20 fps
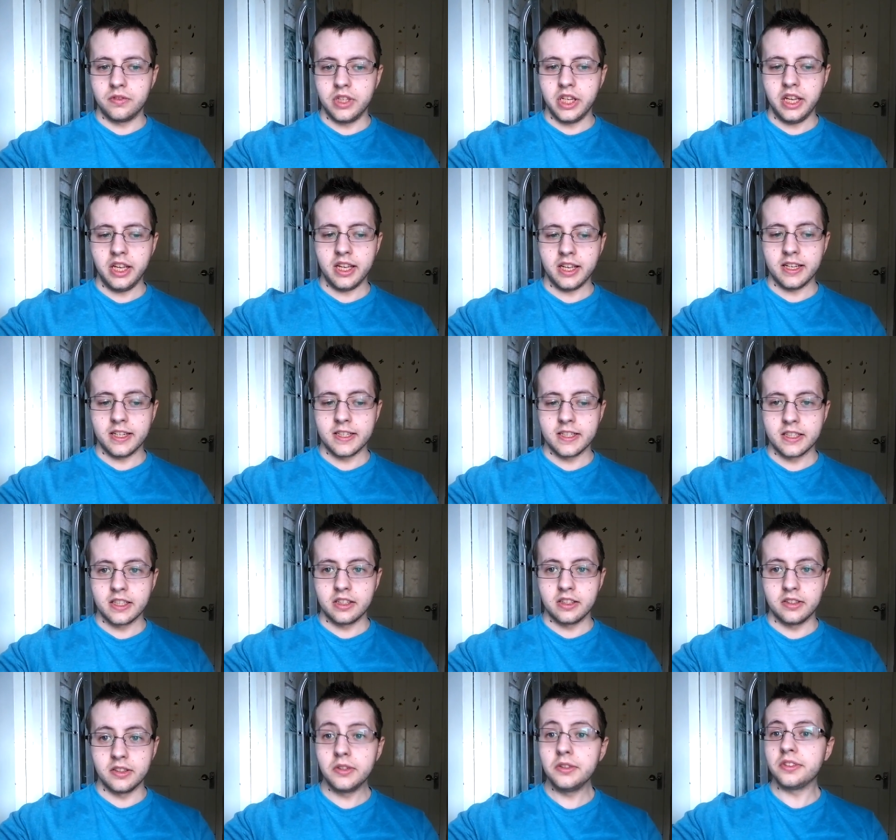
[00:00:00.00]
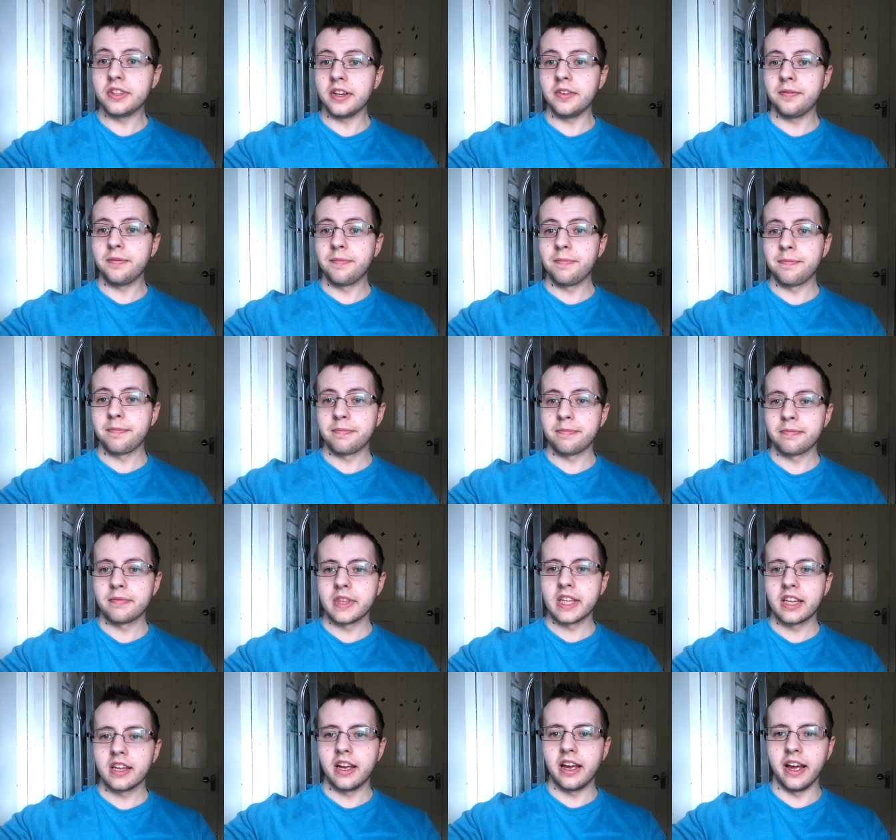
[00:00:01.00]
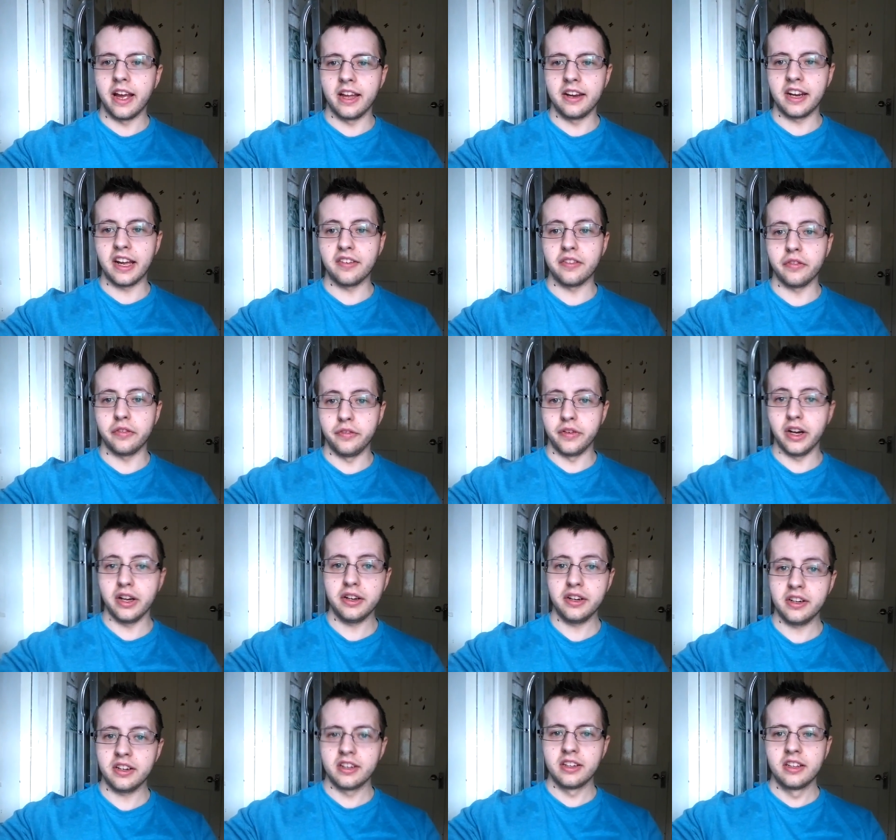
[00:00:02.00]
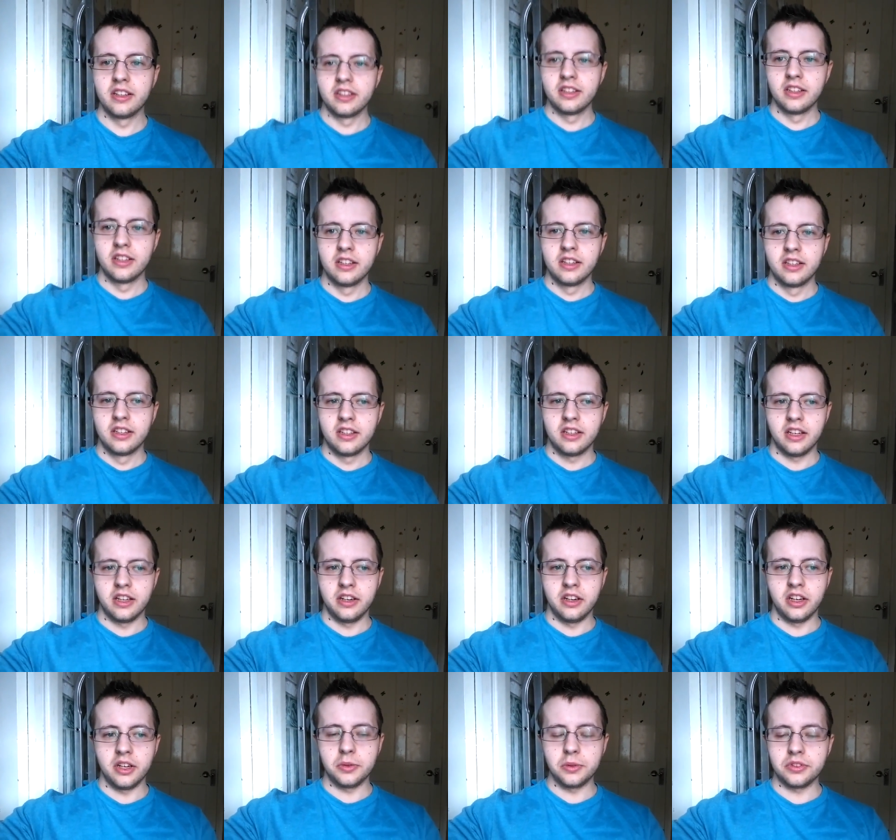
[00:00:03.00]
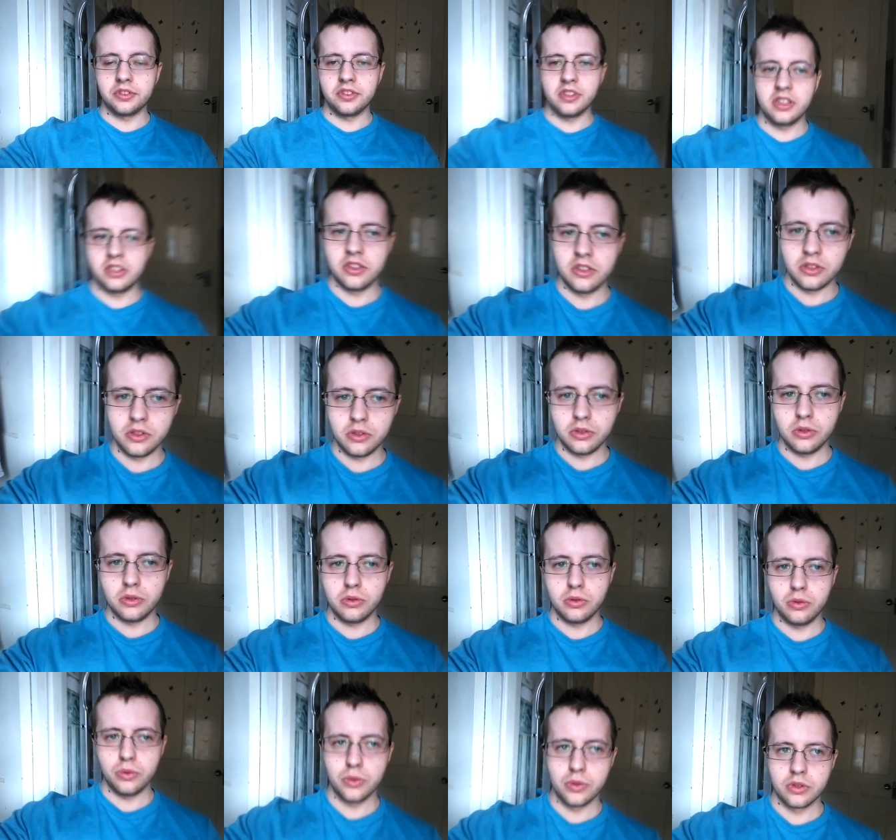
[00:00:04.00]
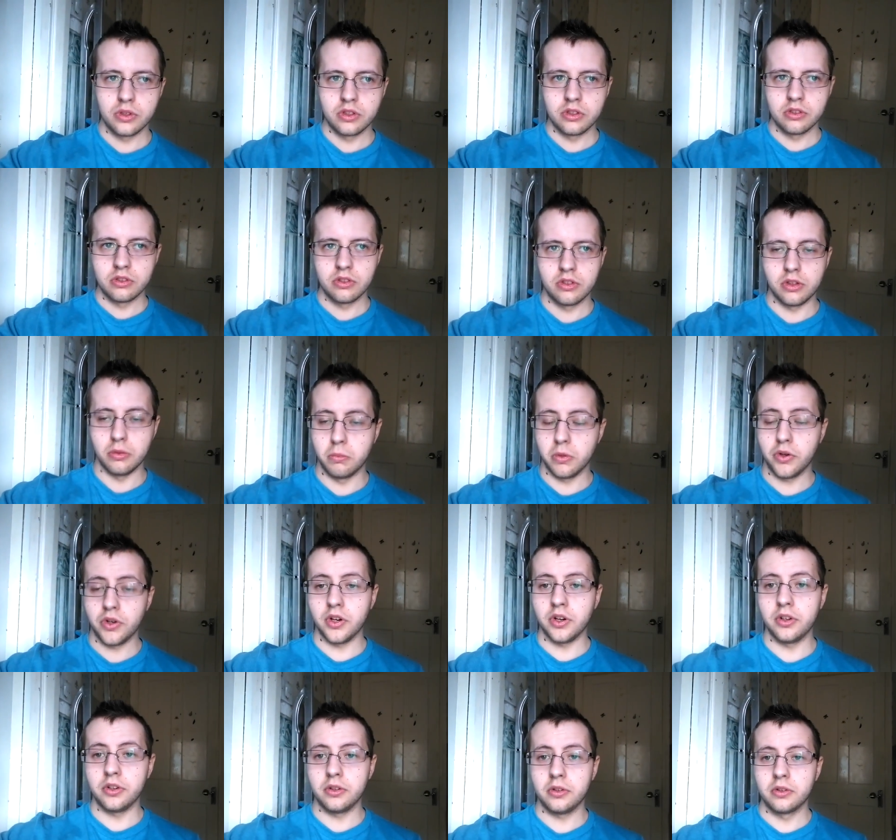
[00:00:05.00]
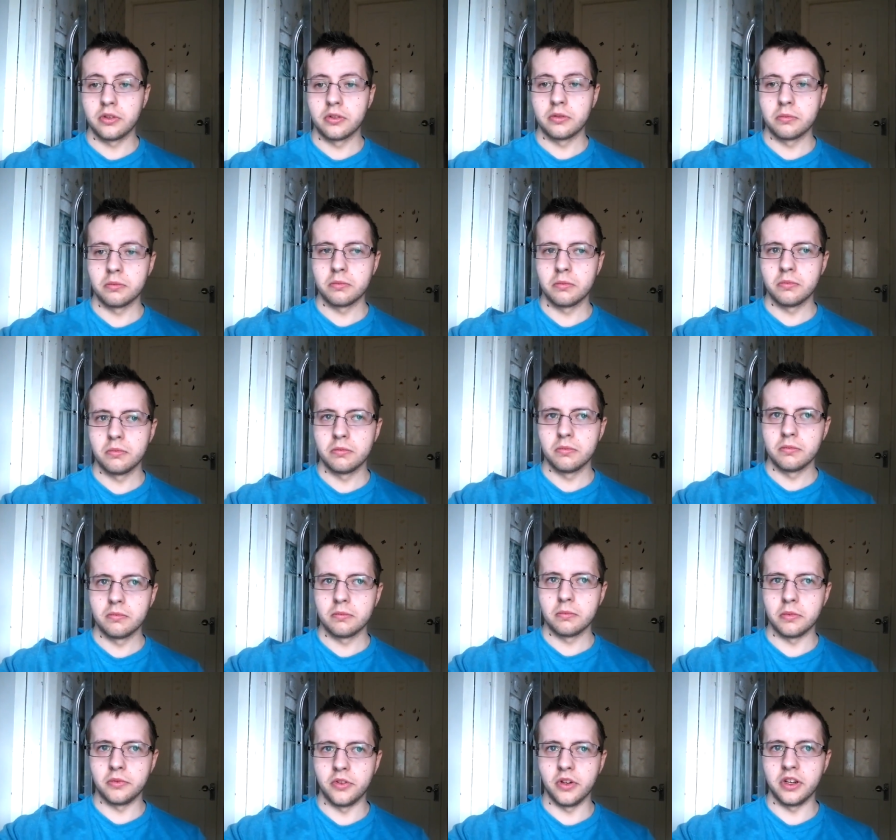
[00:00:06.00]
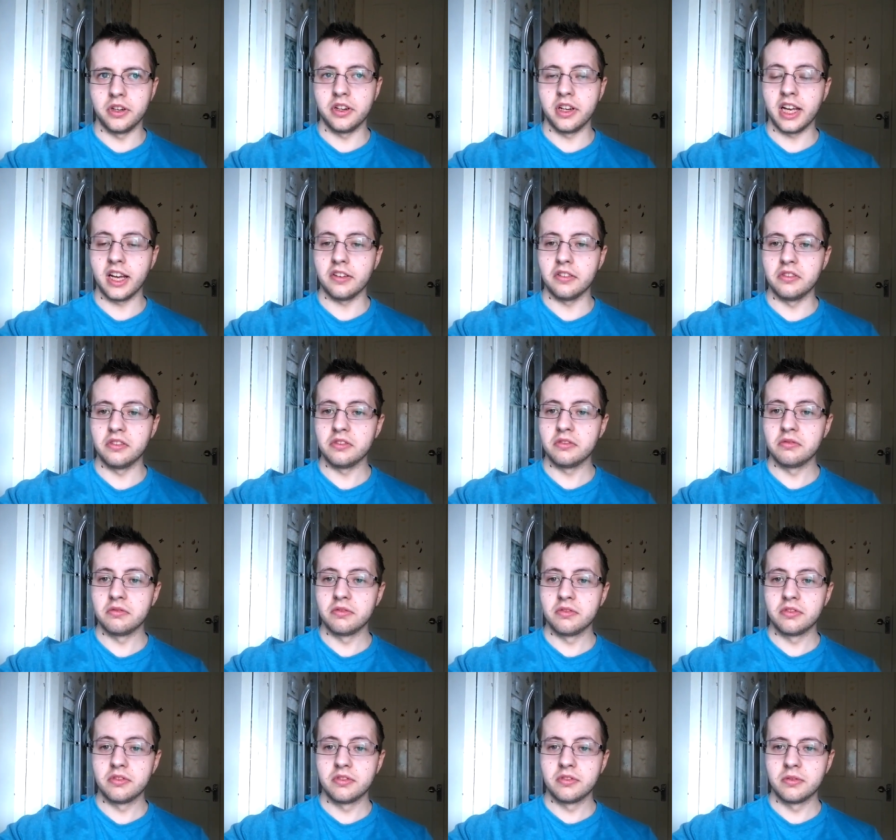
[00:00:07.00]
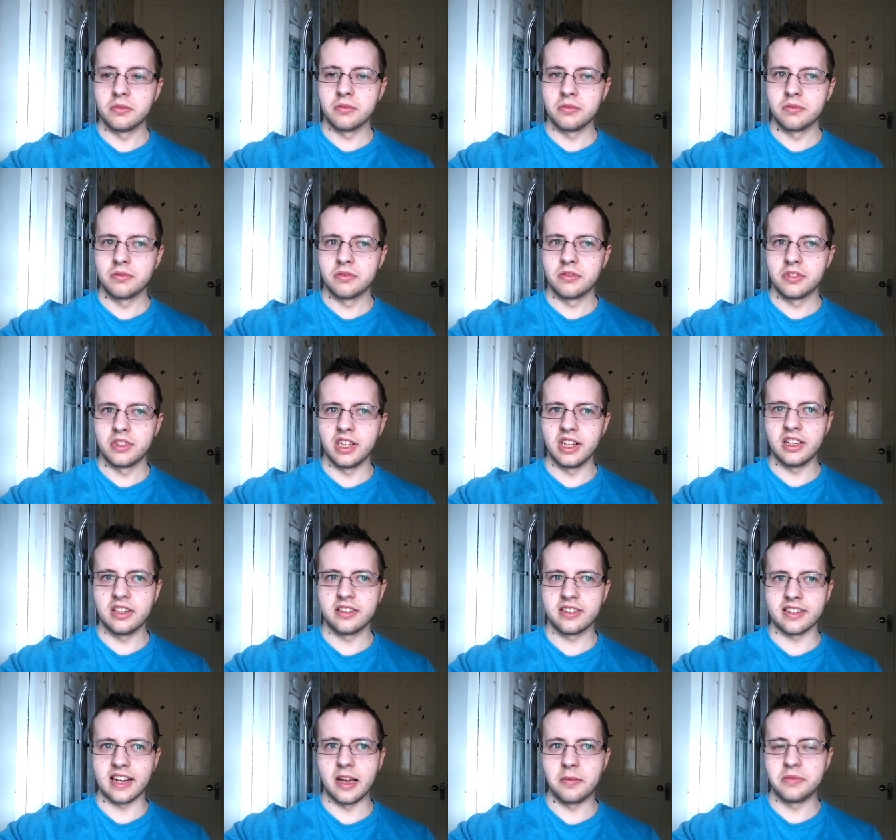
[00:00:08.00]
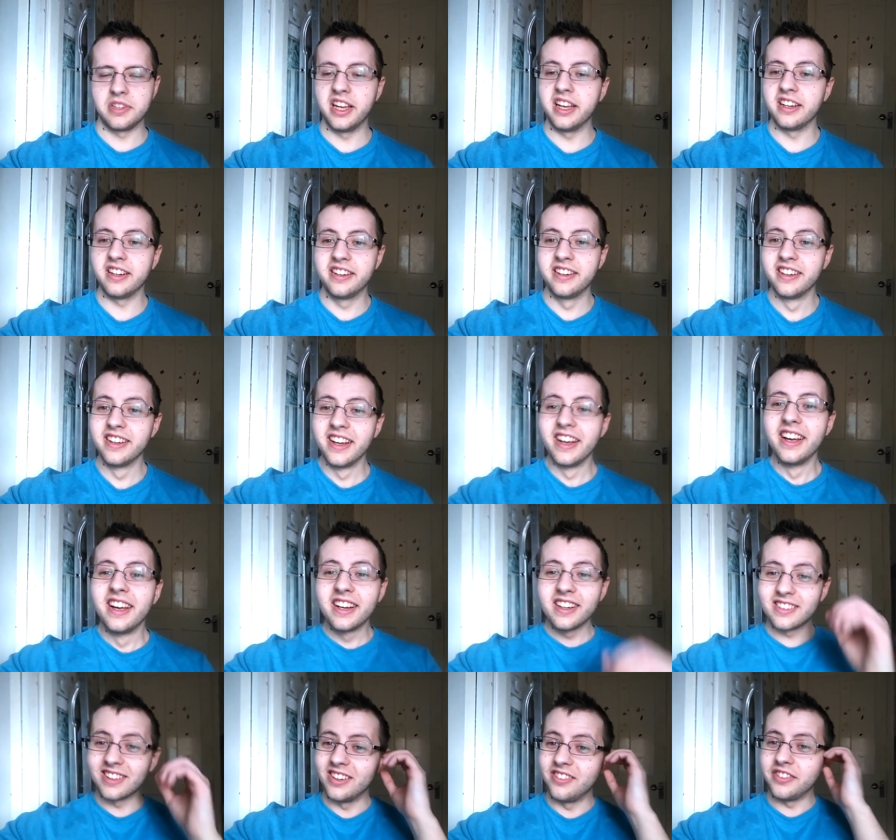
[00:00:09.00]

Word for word: yeah, use it and have fun. And I will see you tomorrow, providing I haven't slept in because